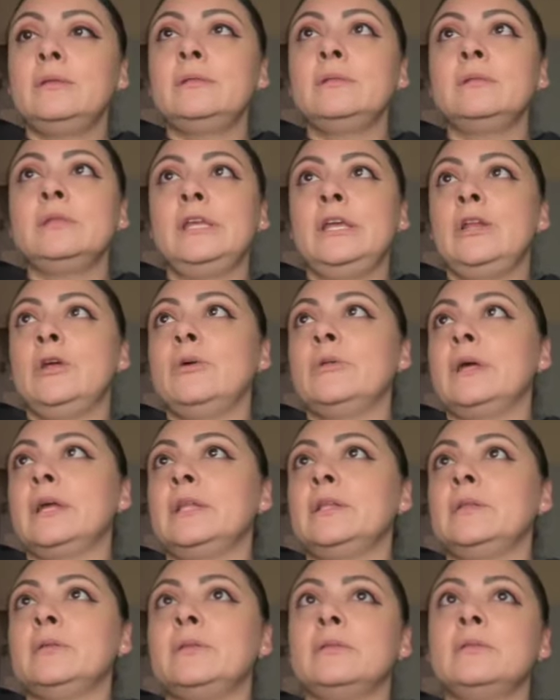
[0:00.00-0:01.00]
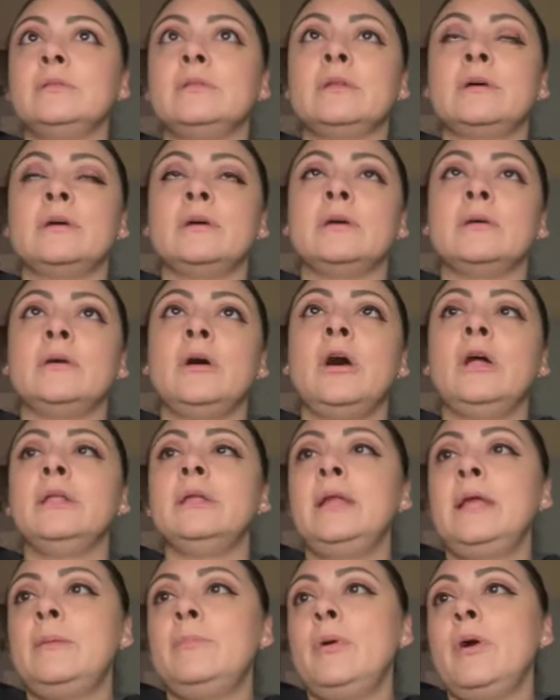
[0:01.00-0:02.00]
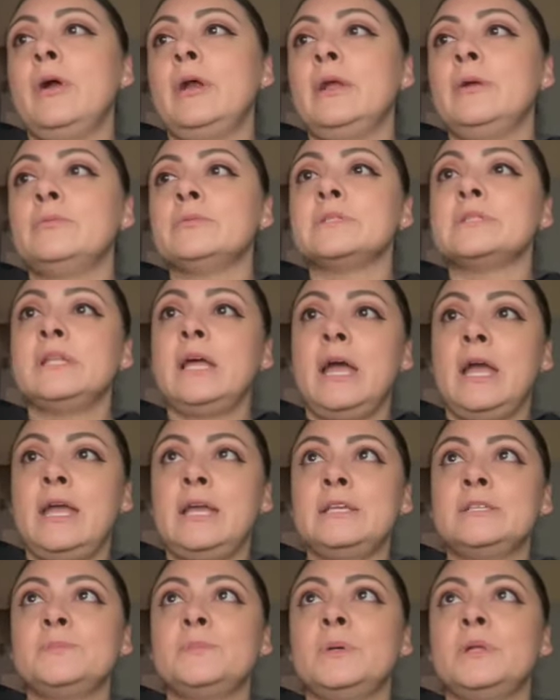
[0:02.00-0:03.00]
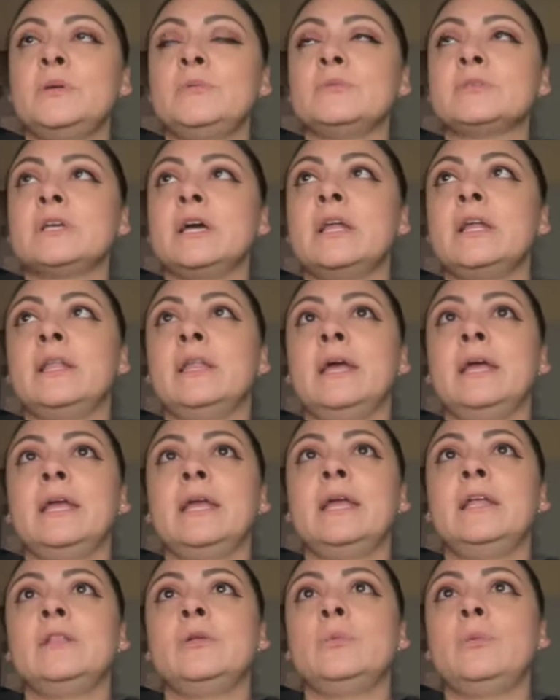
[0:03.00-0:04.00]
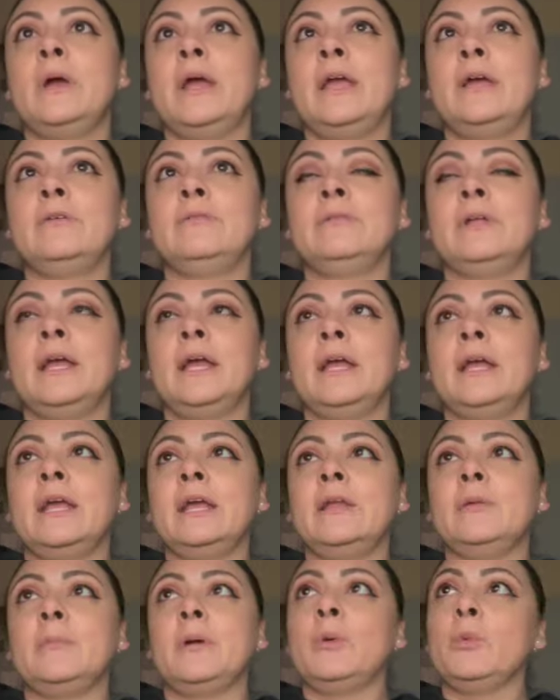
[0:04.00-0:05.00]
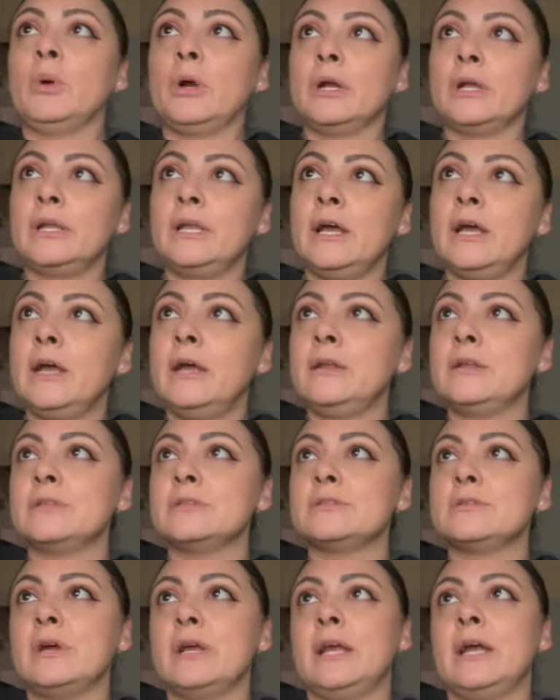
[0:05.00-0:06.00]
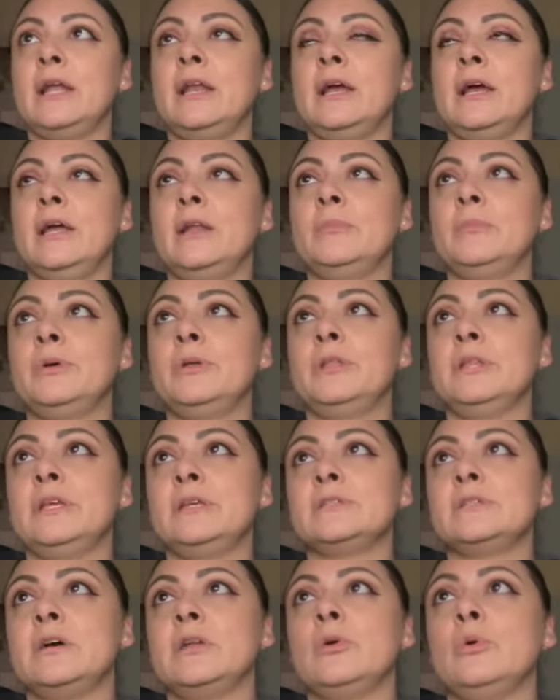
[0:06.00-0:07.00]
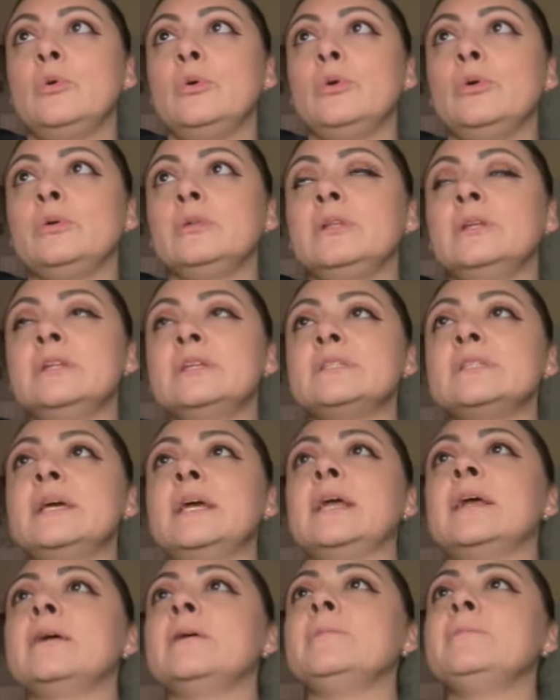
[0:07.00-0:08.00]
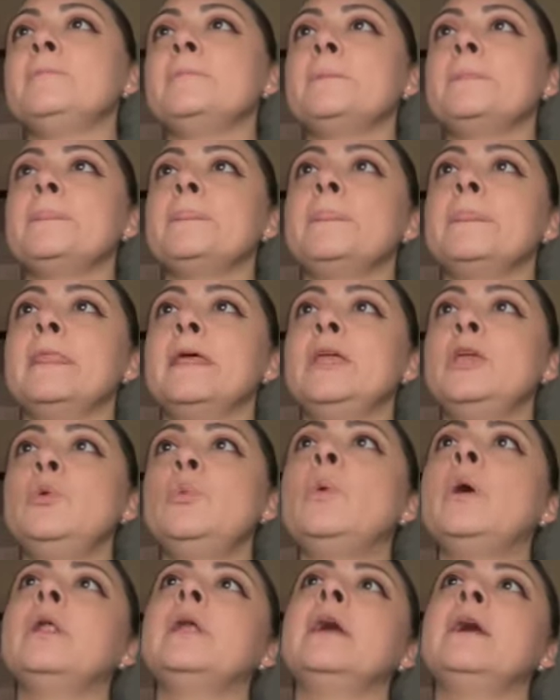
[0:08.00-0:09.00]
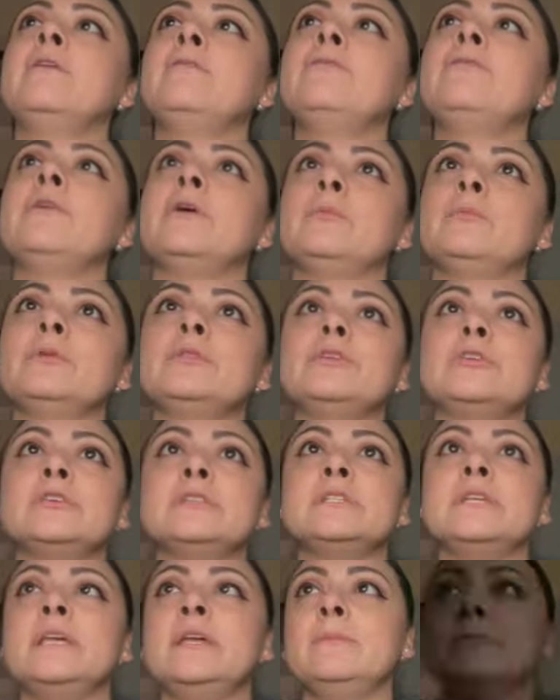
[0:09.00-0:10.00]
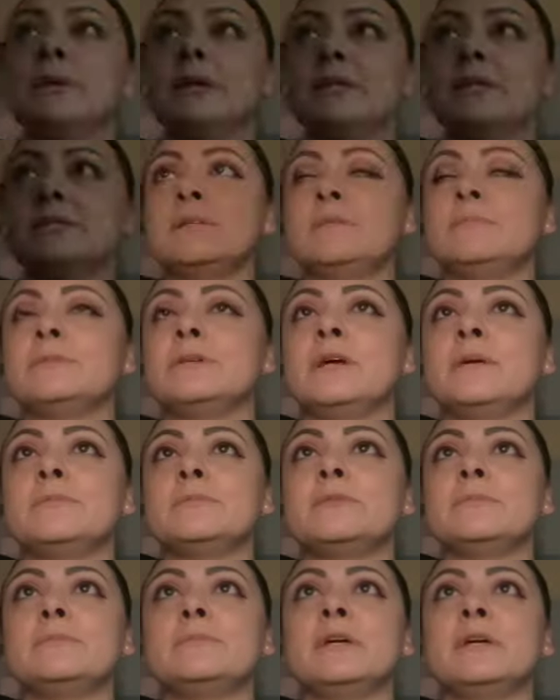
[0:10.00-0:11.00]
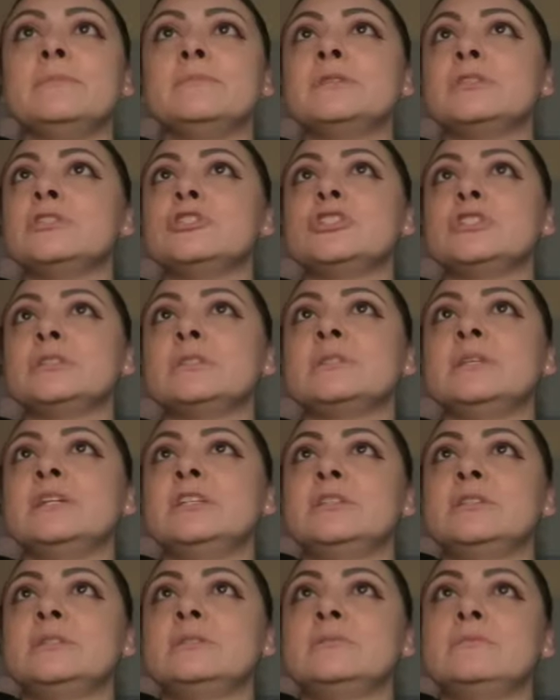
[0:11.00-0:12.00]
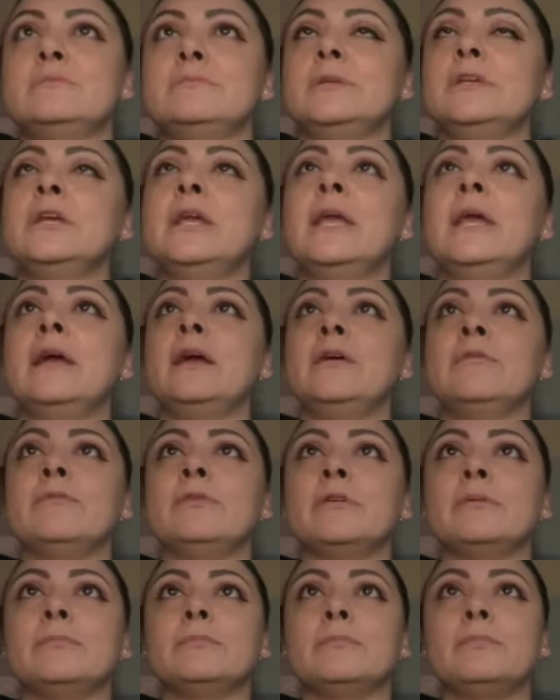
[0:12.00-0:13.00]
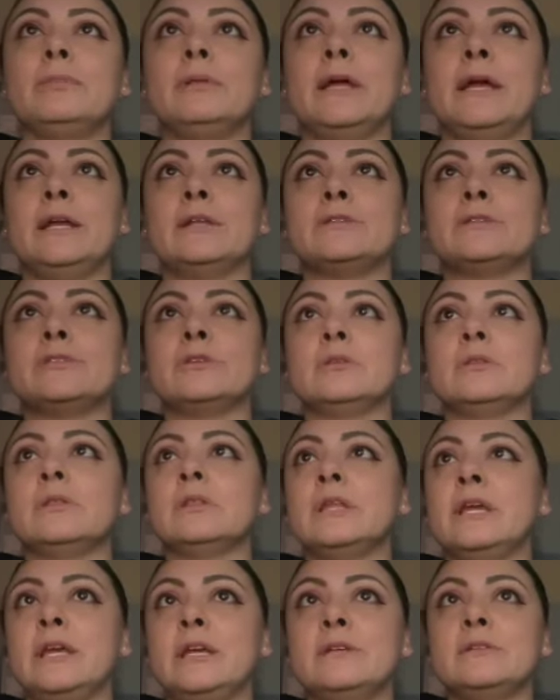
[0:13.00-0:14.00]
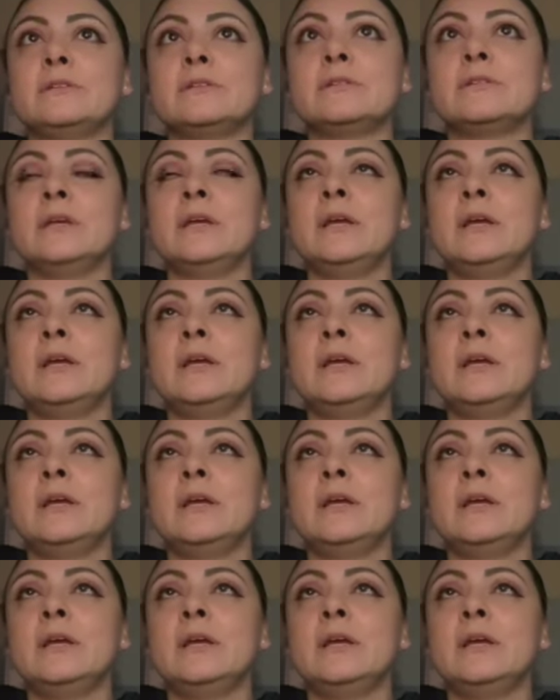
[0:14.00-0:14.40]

you know, like the, the holiday party was nice, but it was kind of like in the way of like getting my work done. And so I kind of had to put things on hold. And it's like, you want to have fun with your team, but at the same time, sometimes it's just, it just, you can't ever plan certain things